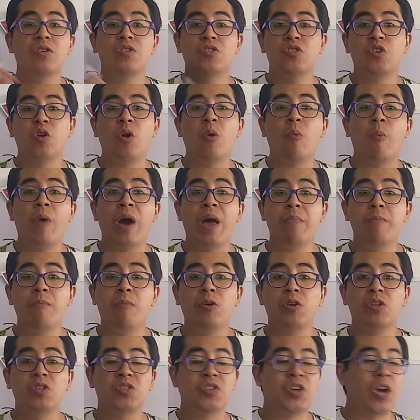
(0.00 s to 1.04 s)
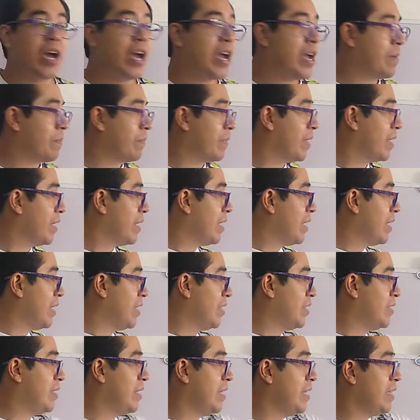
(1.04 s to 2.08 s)
So one more time,
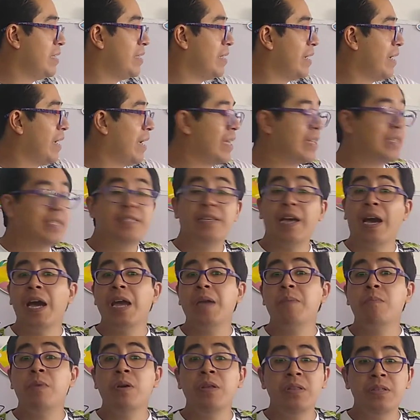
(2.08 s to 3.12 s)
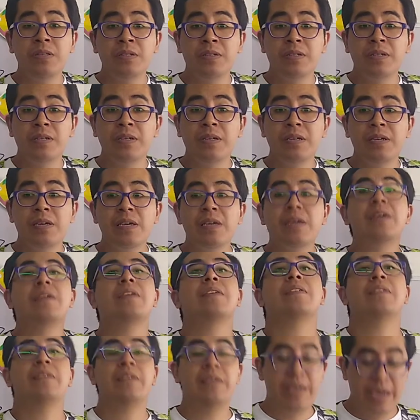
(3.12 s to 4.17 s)
is it a diamond?
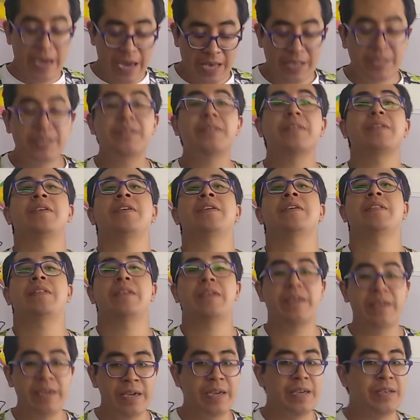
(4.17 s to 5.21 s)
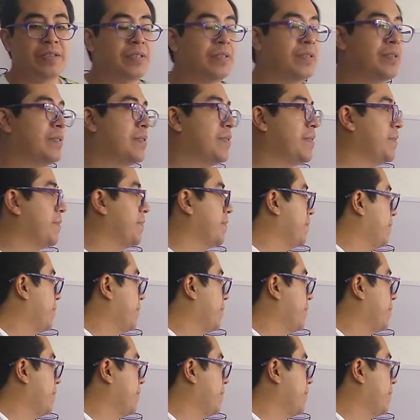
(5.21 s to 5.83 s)
Yes, it is.